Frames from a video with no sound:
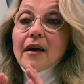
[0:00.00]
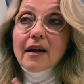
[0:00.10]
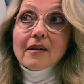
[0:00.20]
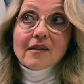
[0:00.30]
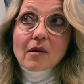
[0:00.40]

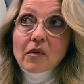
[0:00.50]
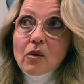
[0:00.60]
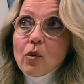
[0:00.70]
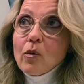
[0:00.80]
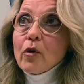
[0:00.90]
it's
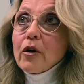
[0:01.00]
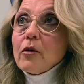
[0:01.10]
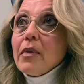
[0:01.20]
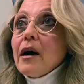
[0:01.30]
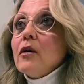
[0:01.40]
something we're
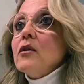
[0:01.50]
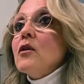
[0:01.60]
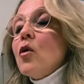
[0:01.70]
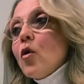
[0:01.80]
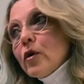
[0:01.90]
worried about
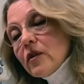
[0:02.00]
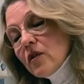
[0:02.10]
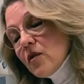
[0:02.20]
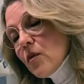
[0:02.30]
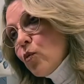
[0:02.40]
or
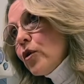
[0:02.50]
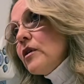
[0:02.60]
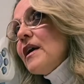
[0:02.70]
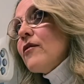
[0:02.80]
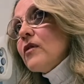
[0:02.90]

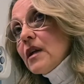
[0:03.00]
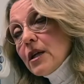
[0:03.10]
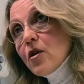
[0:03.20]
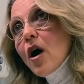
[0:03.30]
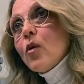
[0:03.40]
we're
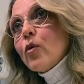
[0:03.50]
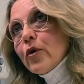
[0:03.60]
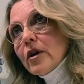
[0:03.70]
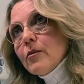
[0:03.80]
definitely not worried